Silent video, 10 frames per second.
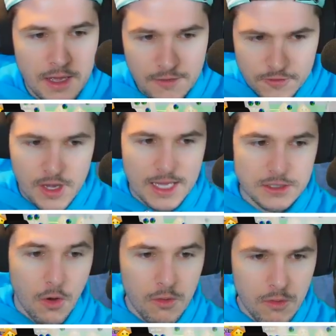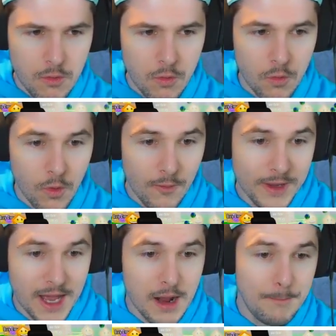If you guys, oh, we
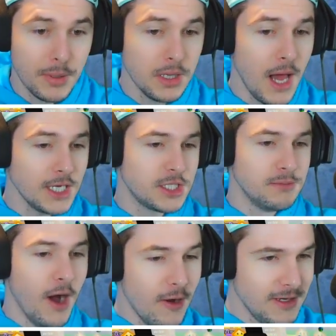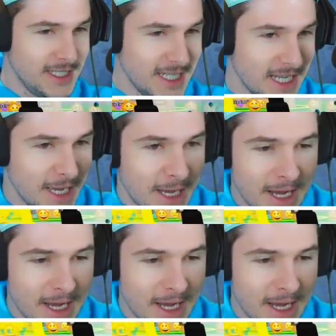got a blush emoji.